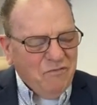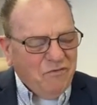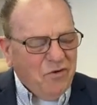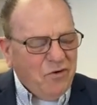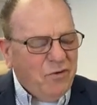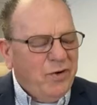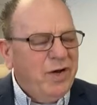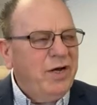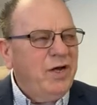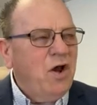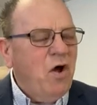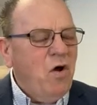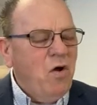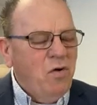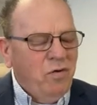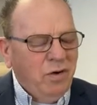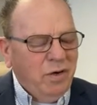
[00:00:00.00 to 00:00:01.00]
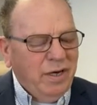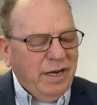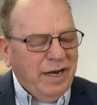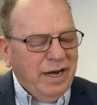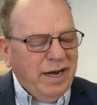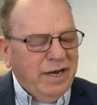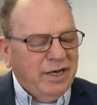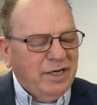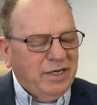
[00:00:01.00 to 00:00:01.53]
For we know
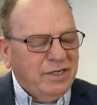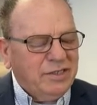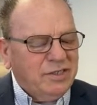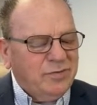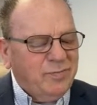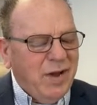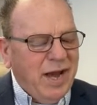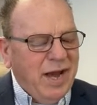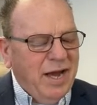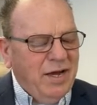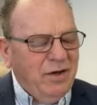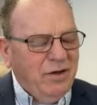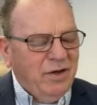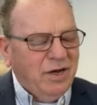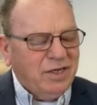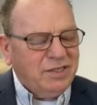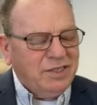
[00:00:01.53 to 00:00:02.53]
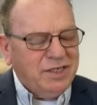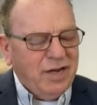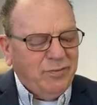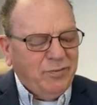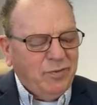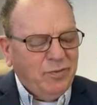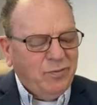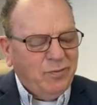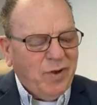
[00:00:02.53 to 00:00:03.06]
it is made
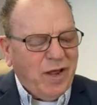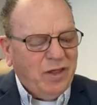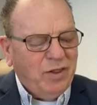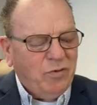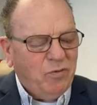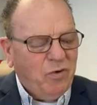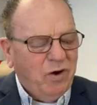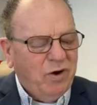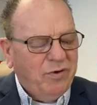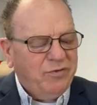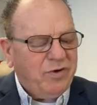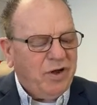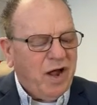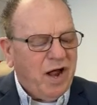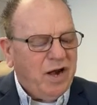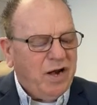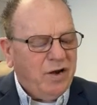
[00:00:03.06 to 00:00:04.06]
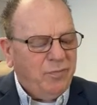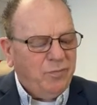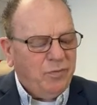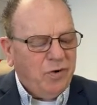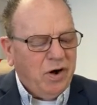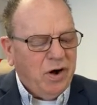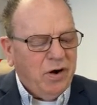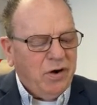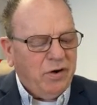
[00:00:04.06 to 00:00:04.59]
acceptable by the word of God in
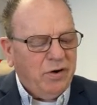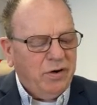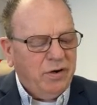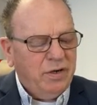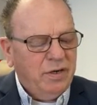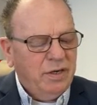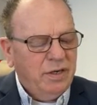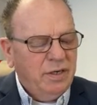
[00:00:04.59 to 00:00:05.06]
prayer.